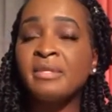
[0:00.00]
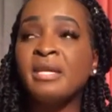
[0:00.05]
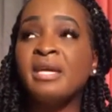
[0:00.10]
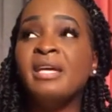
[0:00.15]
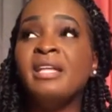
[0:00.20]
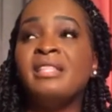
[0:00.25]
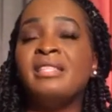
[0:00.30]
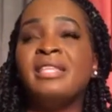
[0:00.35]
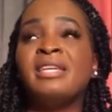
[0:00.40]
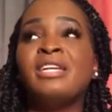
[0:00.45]

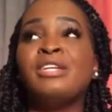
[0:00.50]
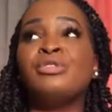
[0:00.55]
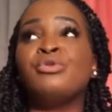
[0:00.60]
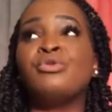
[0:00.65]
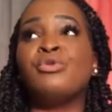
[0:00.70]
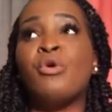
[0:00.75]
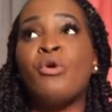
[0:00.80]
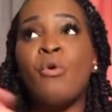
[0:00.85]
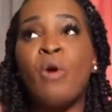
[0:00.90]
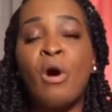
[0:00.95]
And then you
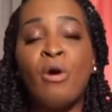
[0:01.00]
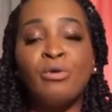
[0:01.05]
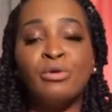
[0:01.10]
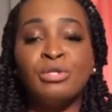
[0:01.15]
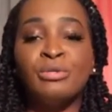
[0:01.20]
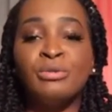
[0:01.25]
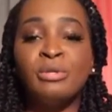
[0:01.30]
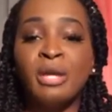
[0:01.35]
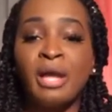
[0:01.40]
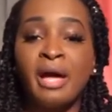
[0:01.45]
go on
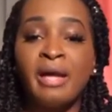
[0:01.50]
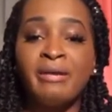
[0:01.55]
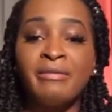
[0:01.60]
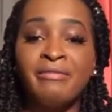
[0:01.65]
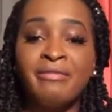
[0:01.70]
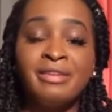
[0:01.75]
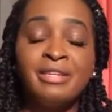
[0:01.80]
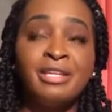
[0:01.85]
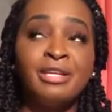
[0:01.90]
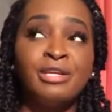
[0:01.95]
through
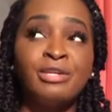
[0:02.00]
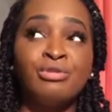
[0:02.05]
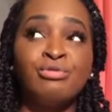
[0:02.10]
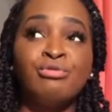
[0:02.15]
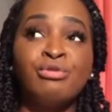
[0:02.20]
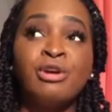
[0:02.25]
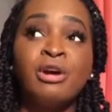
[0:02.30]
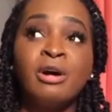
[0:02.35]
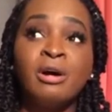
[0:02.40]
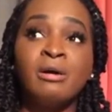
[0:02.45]
life, and then you
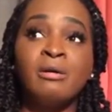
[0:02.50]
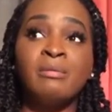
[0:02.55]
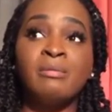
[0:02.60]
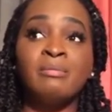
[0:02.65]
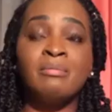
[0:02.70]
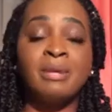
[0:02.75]
come,